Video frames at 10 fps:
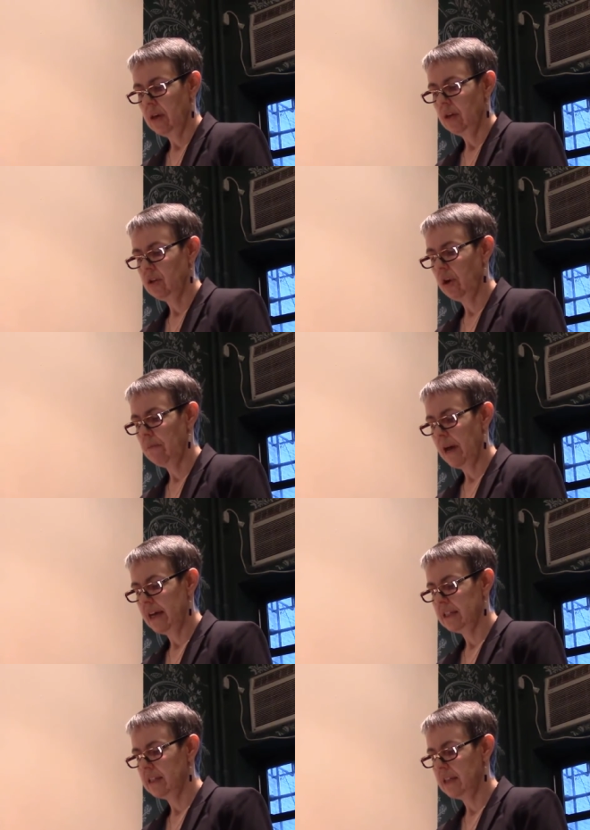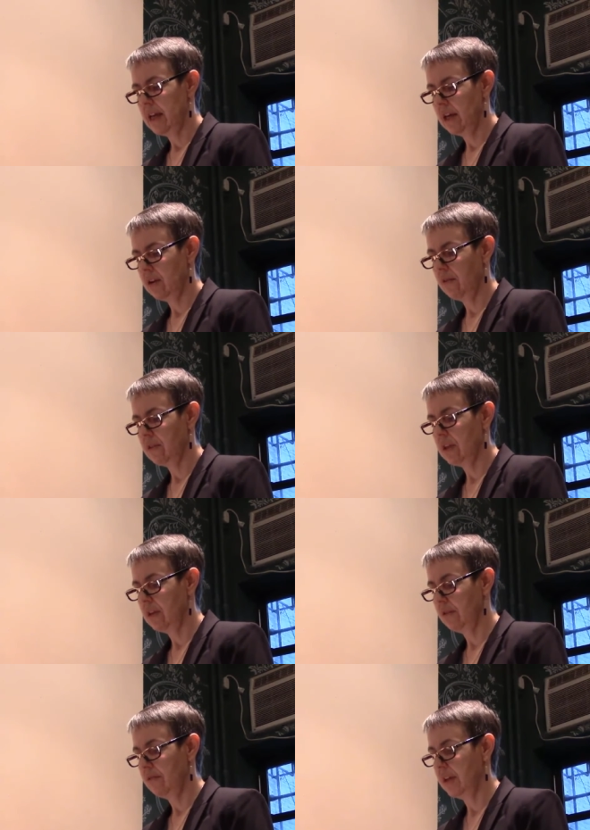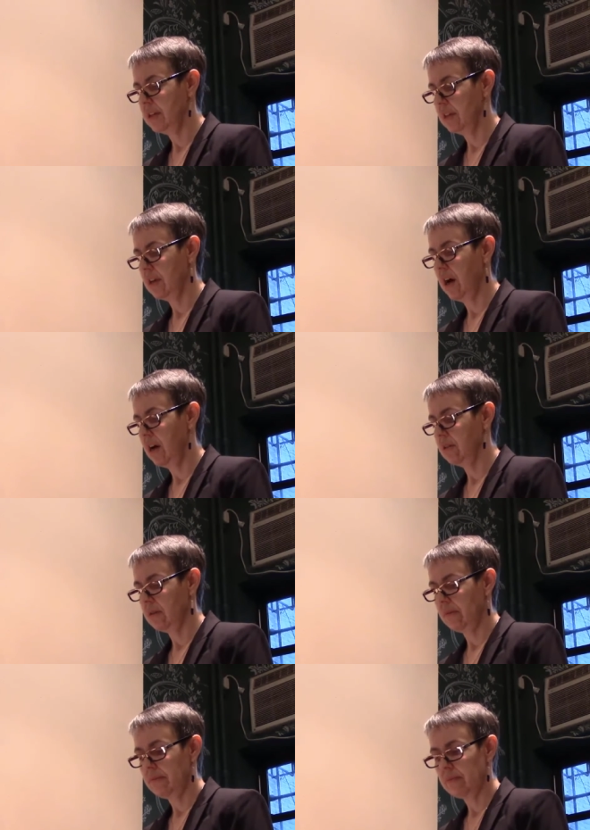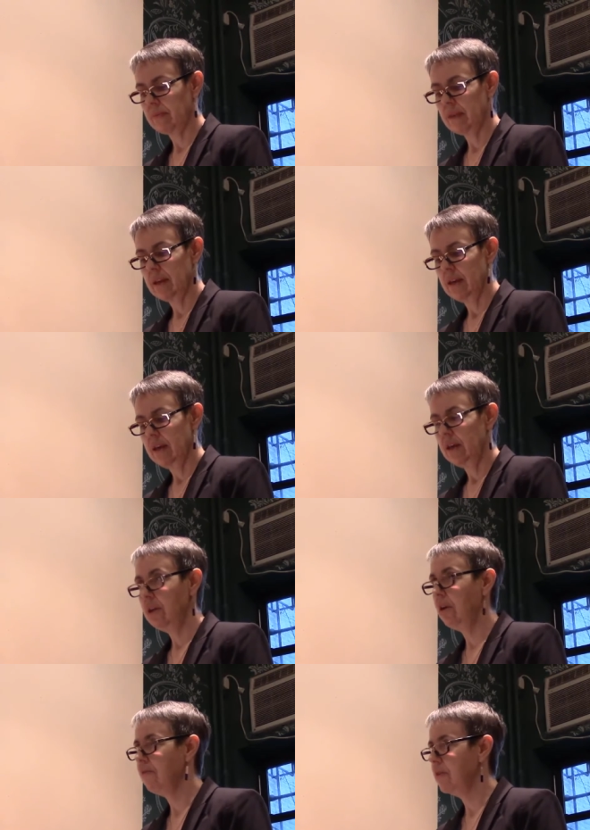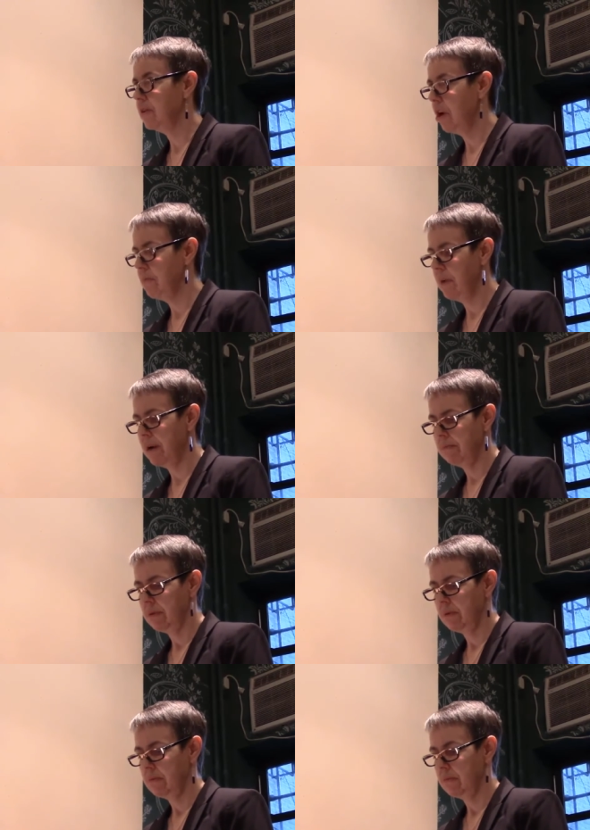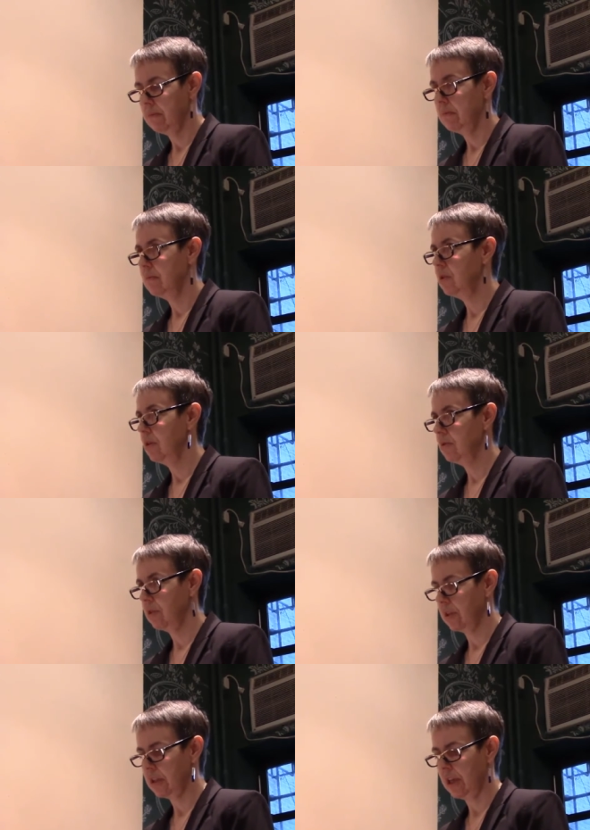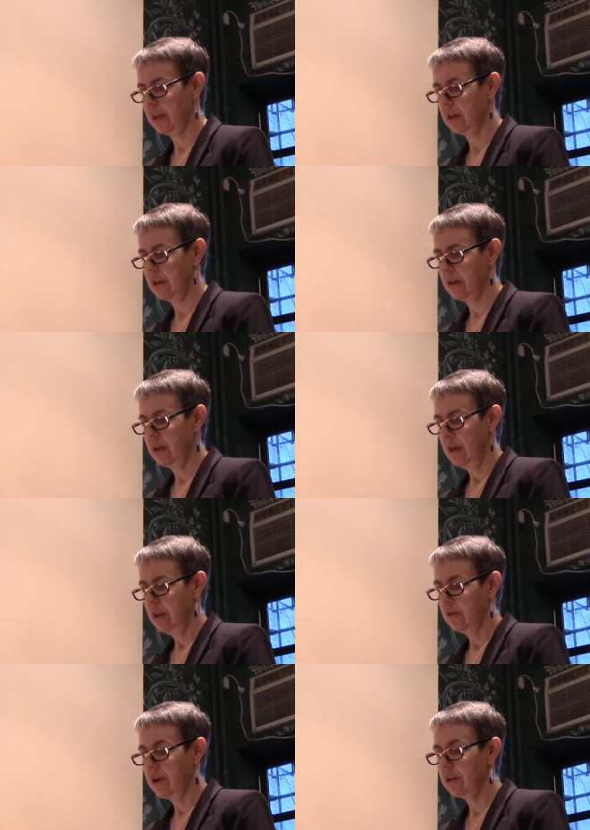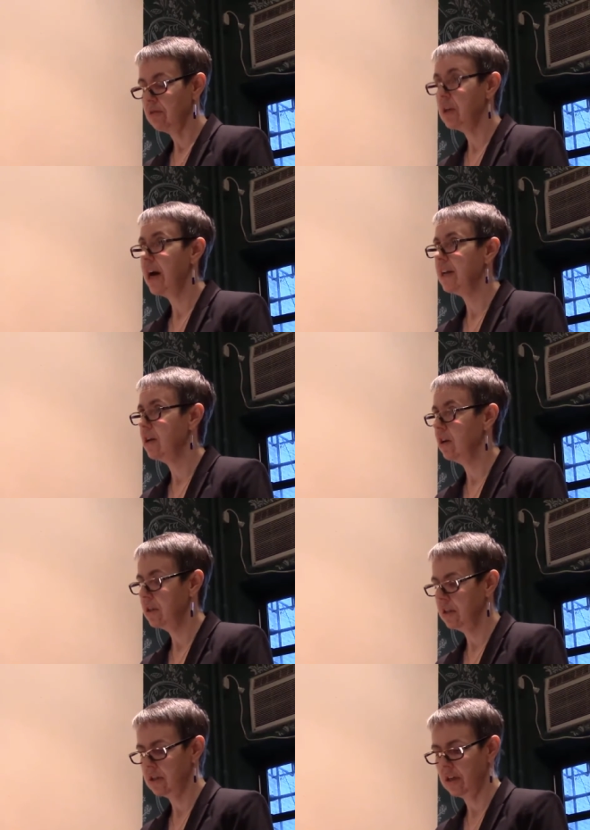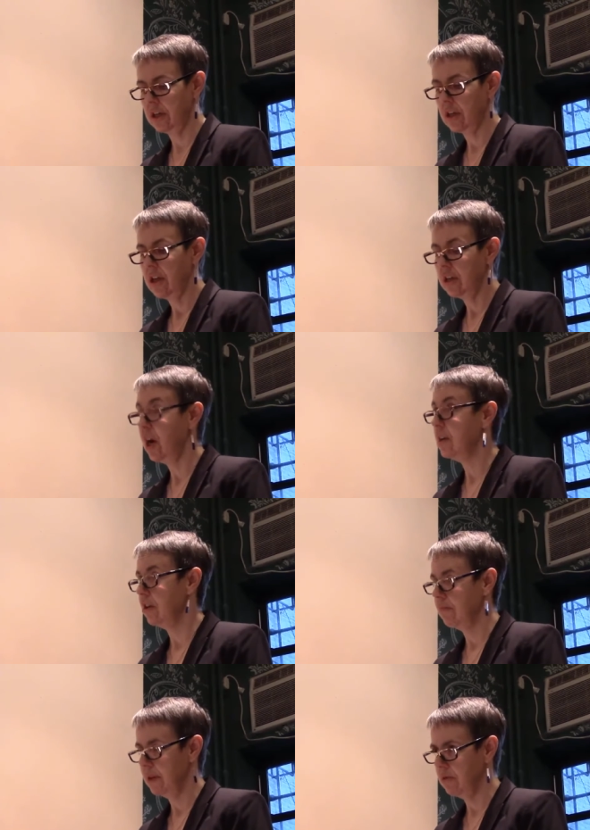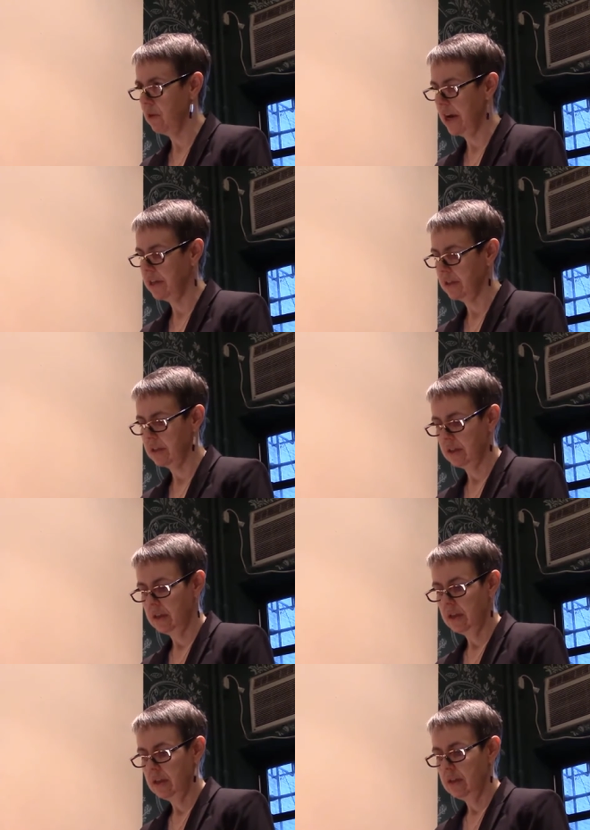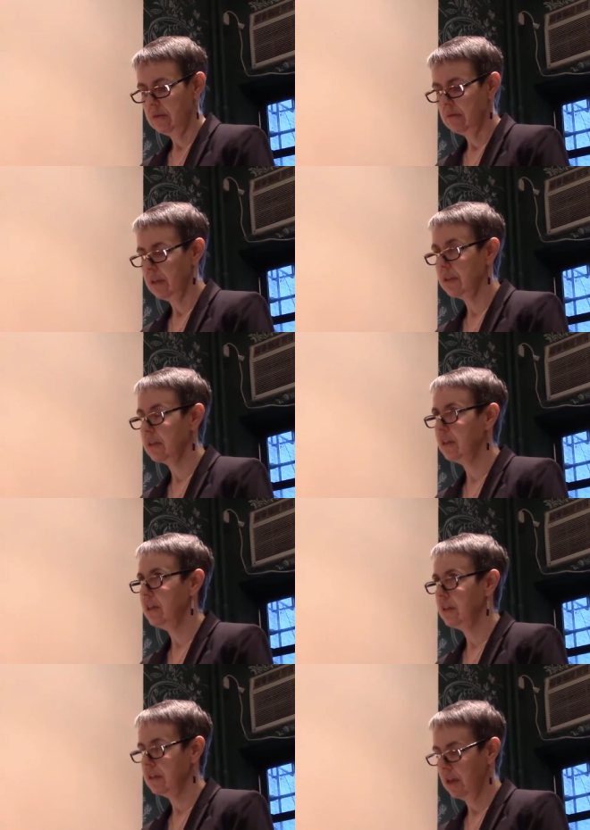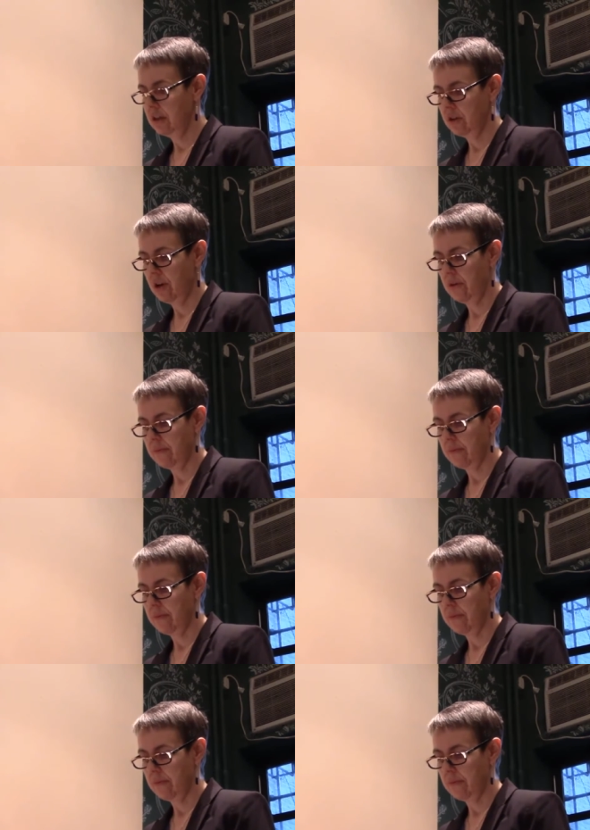Joe passed his hand over the inner face of the collar. "You don't feel no bump?" Joe shook his head. "There ain't no tiny hook that's going to cut nobody, right?" "They's clean," said Joe.